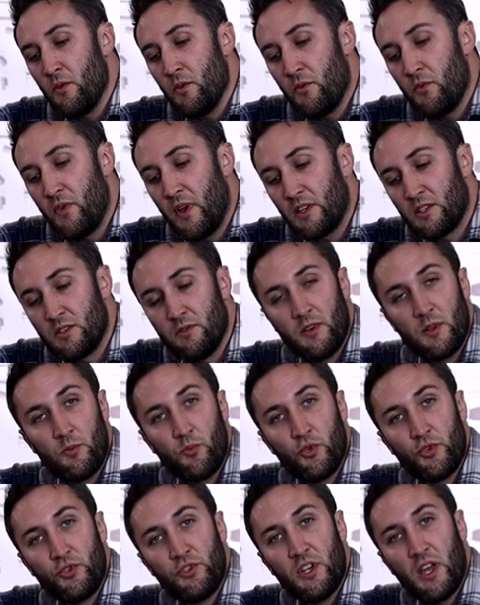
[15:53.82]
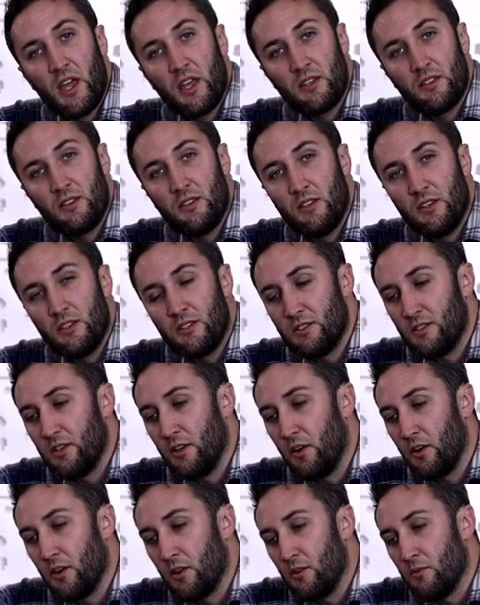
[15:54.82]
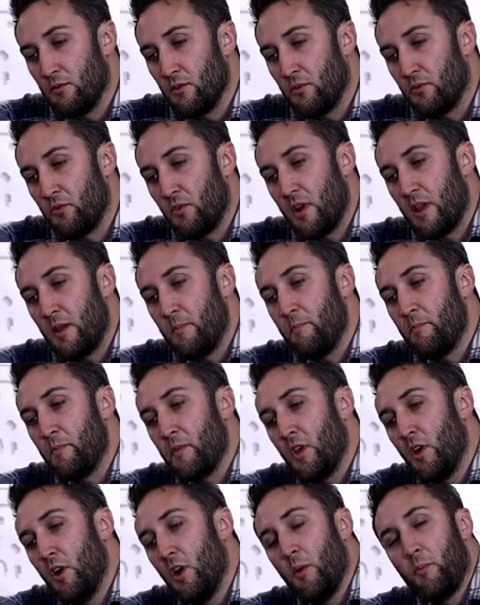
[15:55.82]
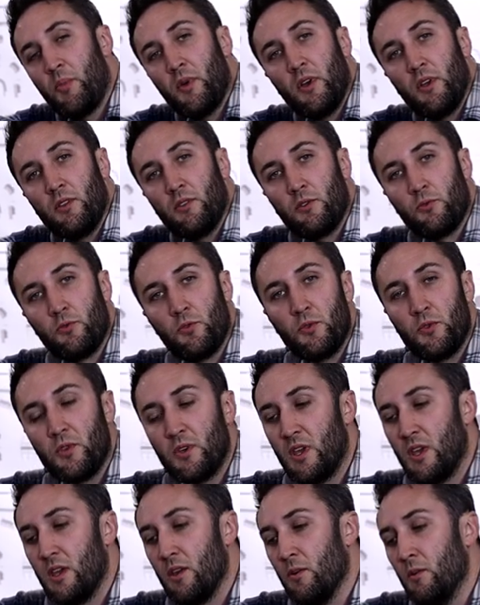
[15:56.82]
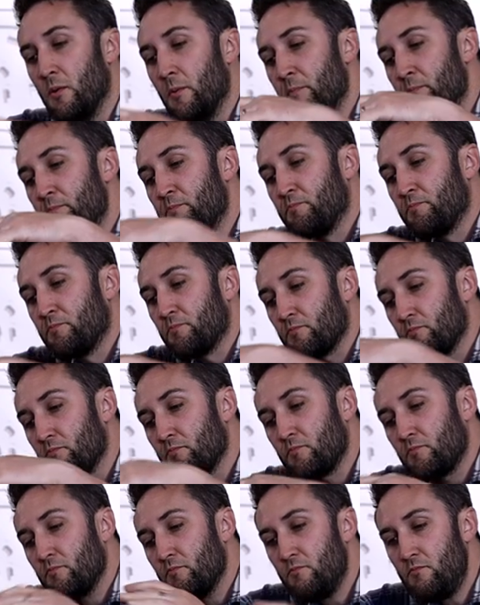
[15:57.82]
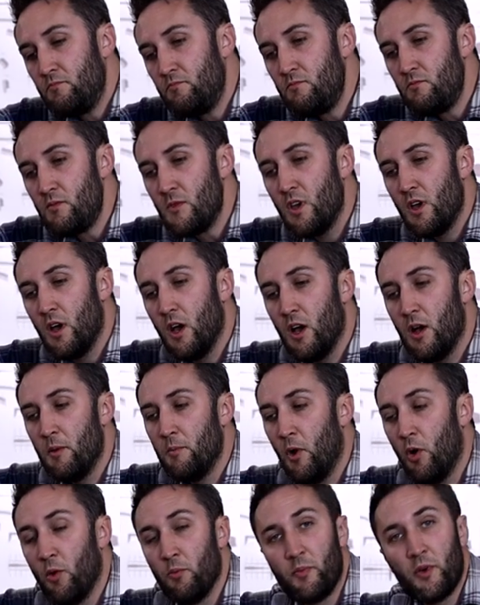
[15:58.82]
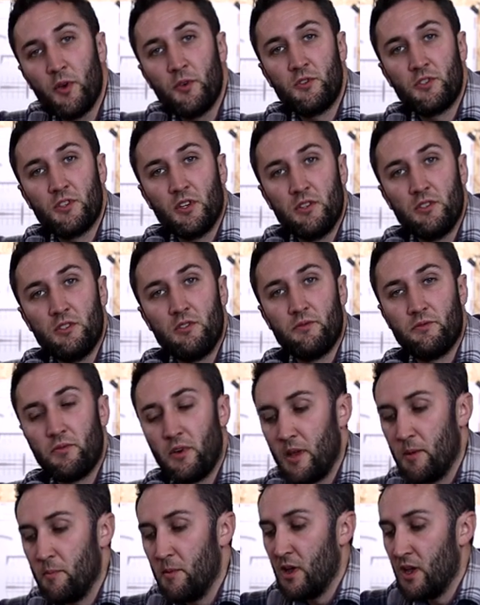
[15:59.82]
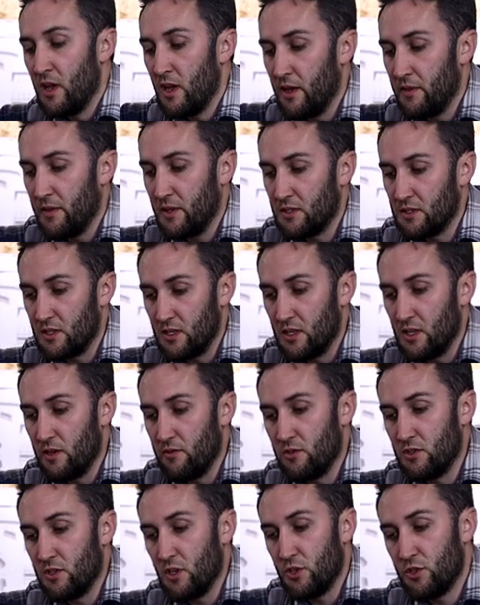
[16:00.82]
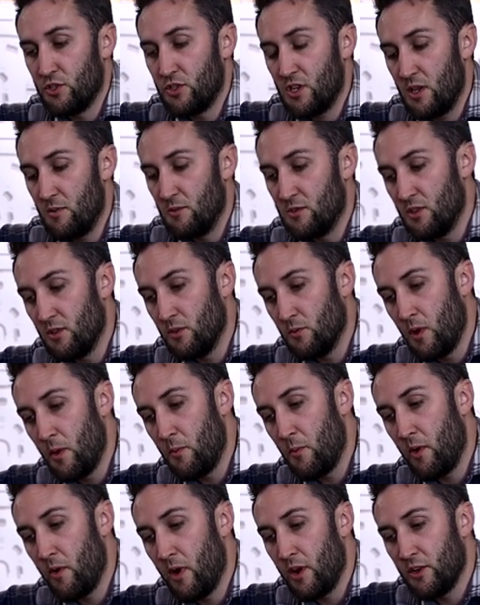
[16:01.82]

effectively project this line of the frame up and through the keel um, on both sides of the frame and that's going to give us our shape so that when we're